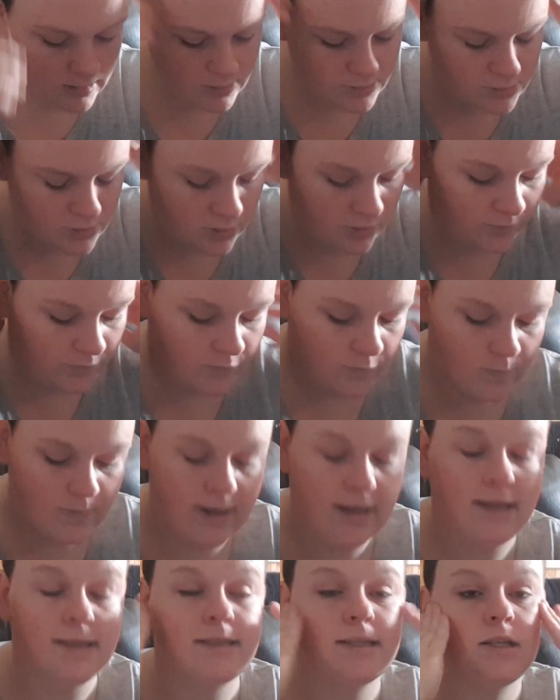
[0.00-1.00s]
So for my
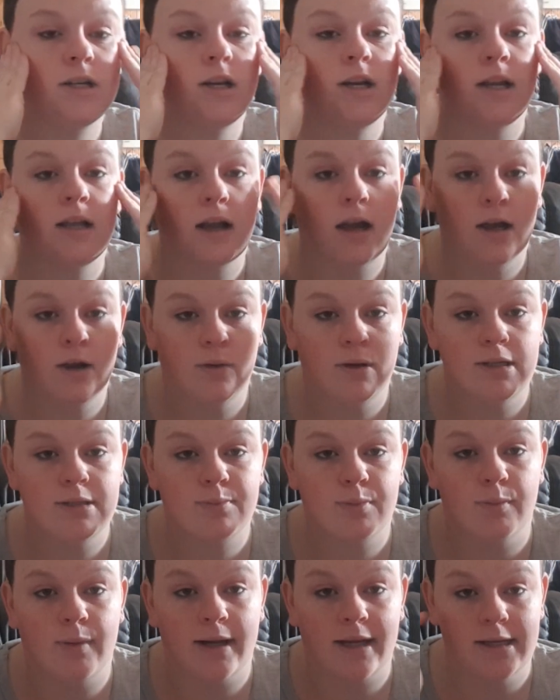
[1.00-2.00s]
undertoning, I always
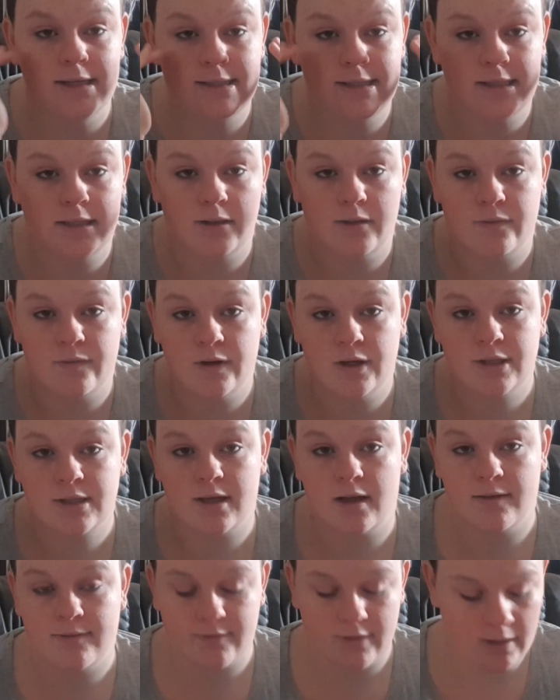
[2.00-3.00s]
put my concealer first
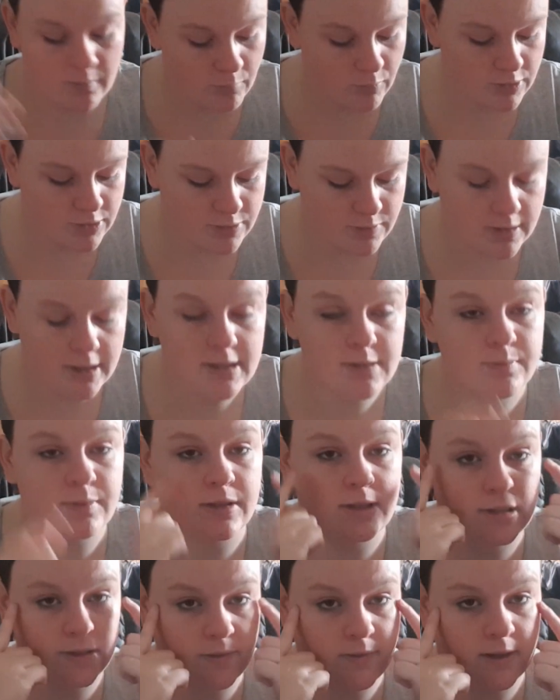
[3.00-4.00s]
after I moisturize,
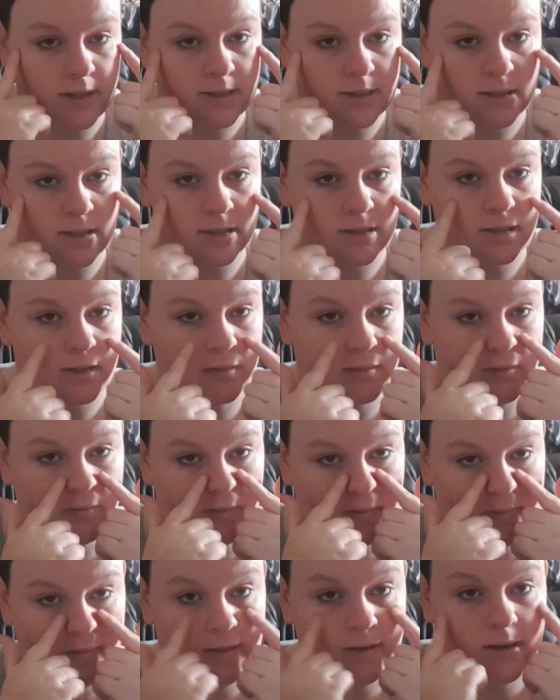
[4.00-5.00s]
because if you guys can't tell,
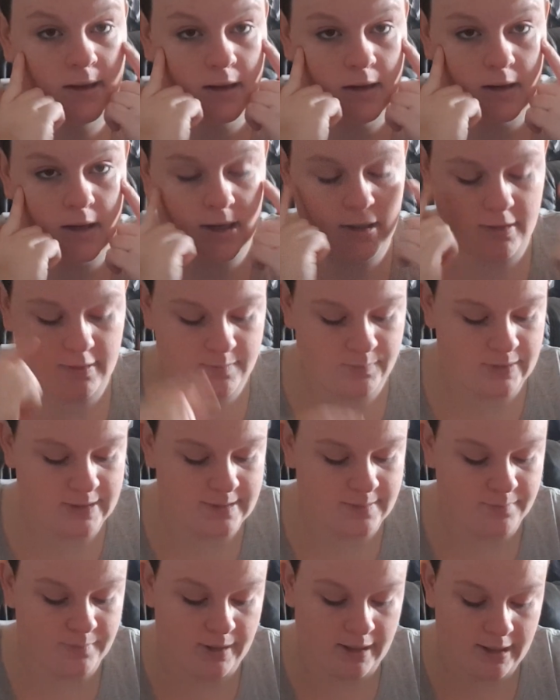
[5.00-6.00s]
I got me
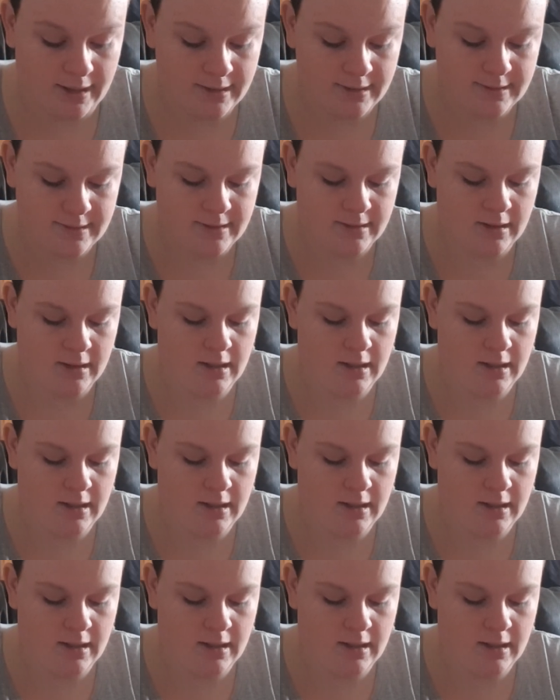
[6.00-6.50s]
some bags.